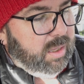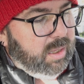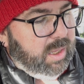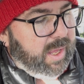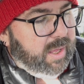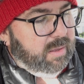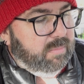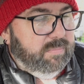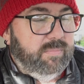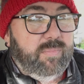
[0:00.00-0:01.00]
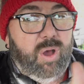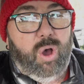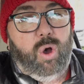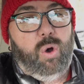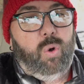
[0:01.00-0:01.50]
yeah,
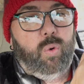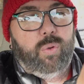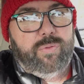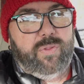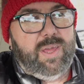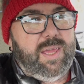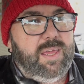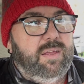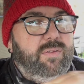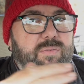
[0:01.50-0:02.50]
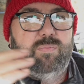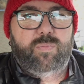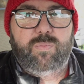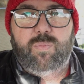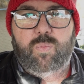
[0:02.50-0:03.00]
all the
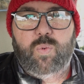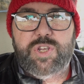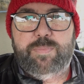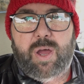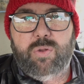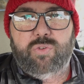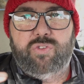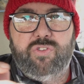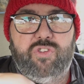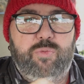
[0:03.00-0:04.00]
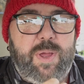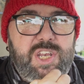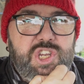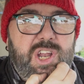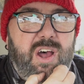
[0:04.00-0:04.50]
wishbones,
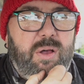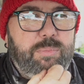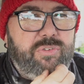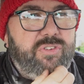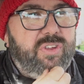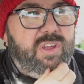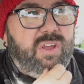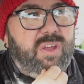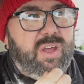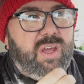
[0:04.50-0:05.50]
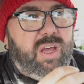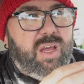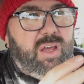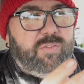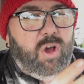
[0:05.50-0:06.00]
suspension arms
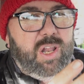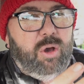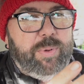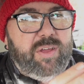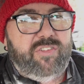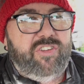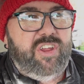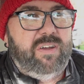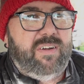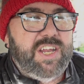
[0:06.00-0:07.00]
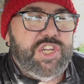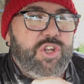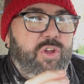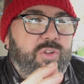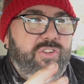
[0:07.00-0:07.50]
have got a little bit of deterioration
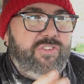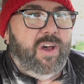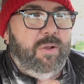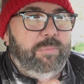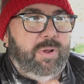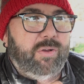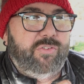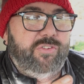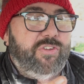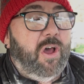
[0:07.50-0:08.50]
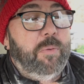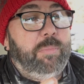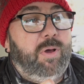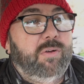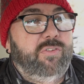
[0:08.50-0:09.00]
on the silent blocks. The silent
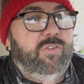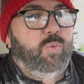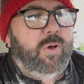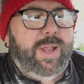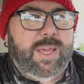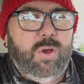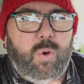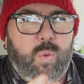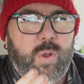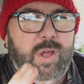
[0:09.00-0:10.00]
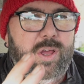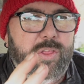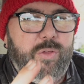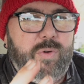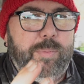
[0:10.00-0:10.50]
blocks is what they call
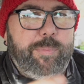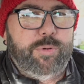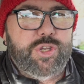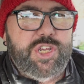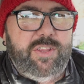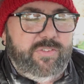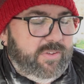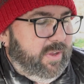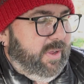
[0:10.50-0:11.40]
the rubber bushes.